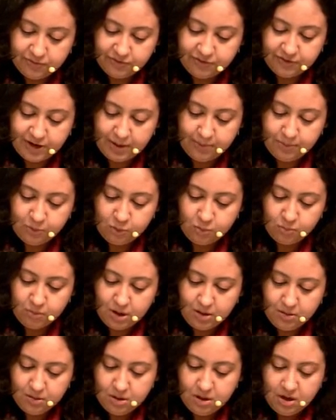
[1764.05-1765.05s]
Fibroma
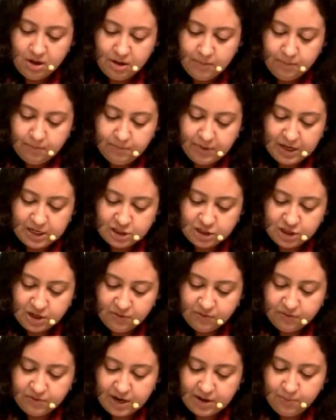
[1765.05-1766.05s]
measuring
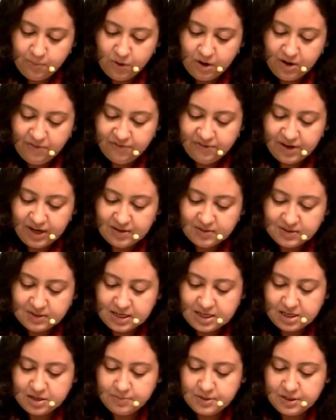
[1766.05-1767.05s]
1.5
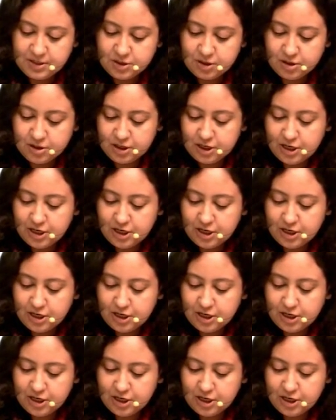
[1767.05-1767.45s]
centimeter